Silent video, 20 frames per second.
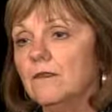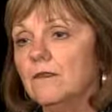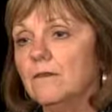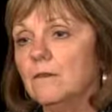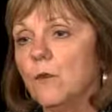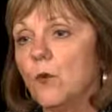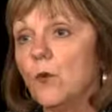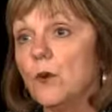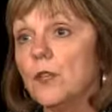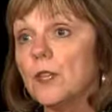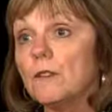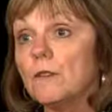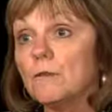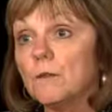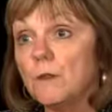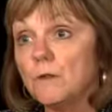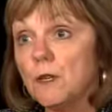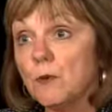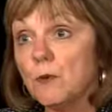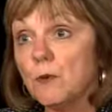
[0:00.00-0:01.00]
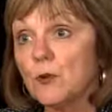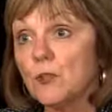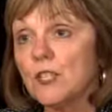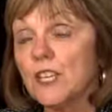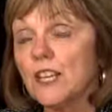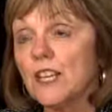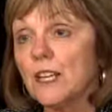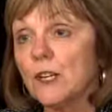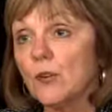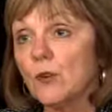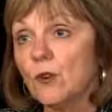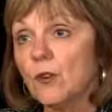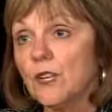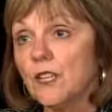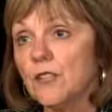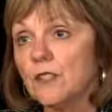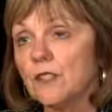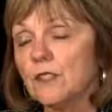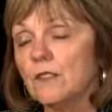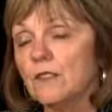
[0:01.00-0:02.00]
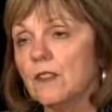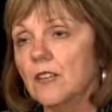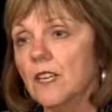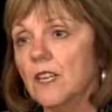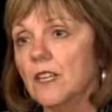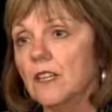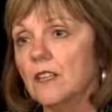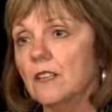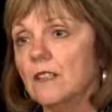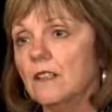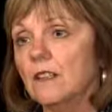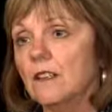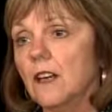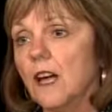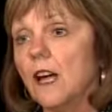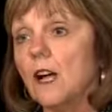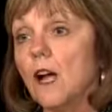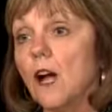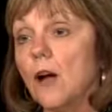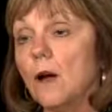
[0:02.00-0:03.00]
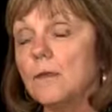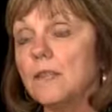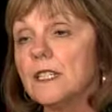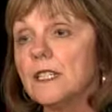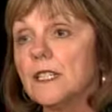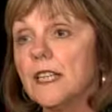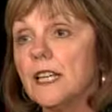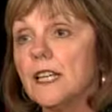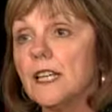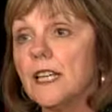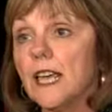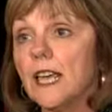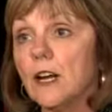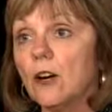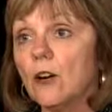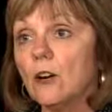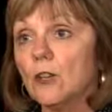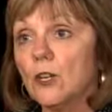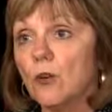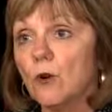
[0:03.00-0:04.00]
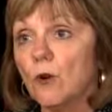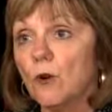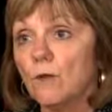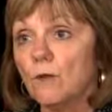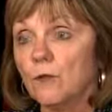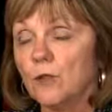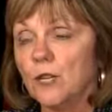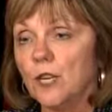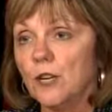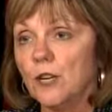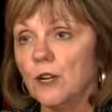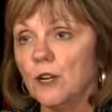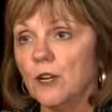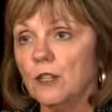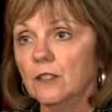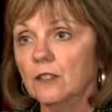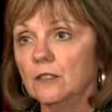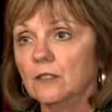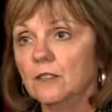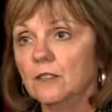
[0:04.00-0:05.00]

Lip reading: more than 50% increase in uncompensated care year over year.